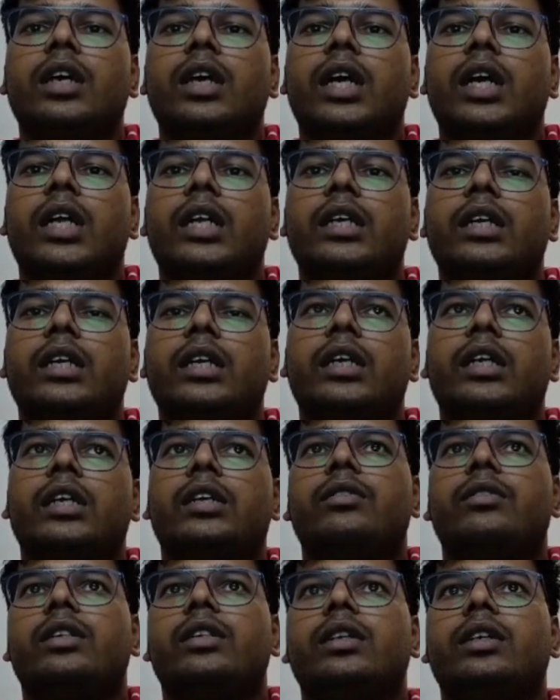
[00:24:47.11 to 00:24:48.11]
and
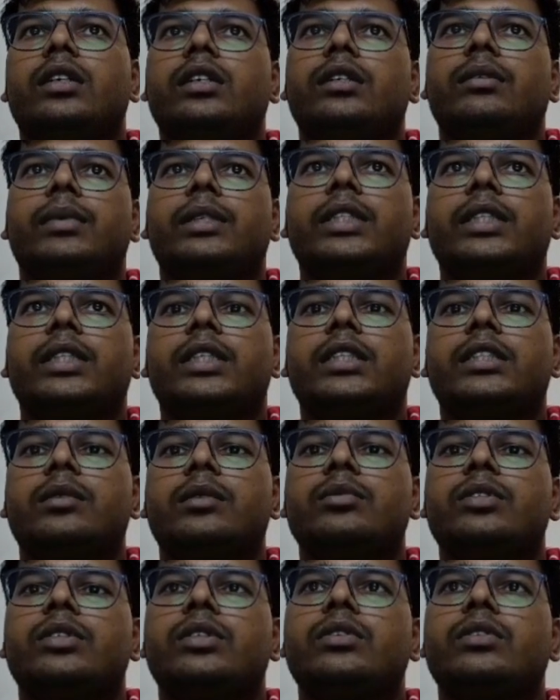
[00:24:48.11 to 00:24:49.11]
it will basically
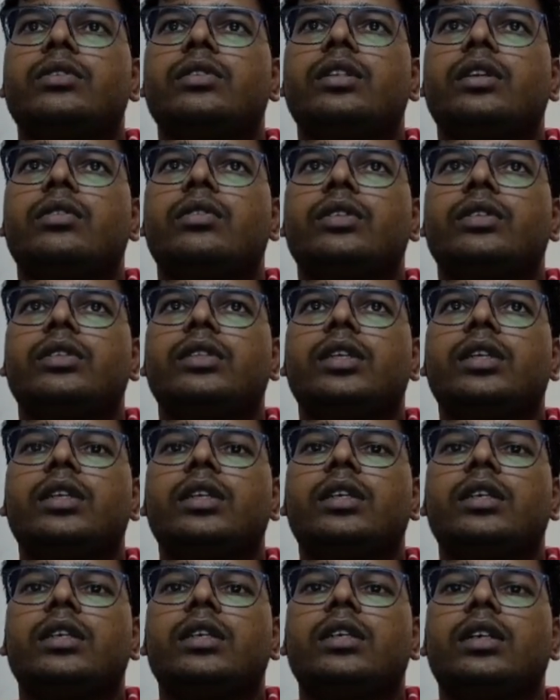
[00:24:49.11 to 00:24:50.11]
substitute the
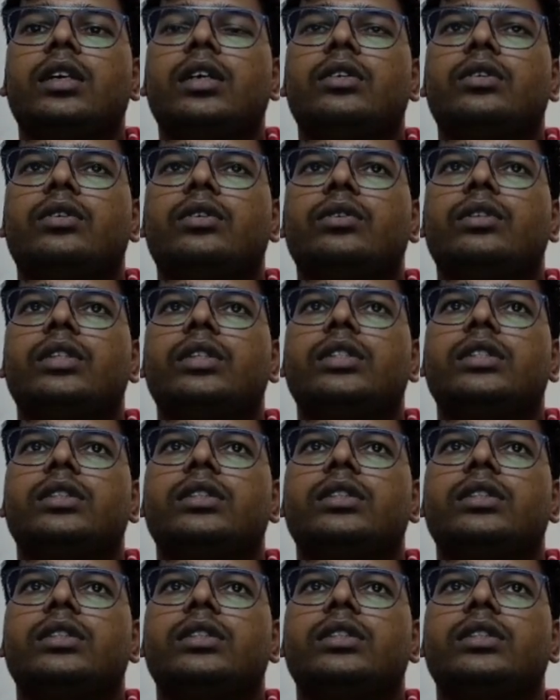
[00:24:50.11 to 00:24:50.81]
original to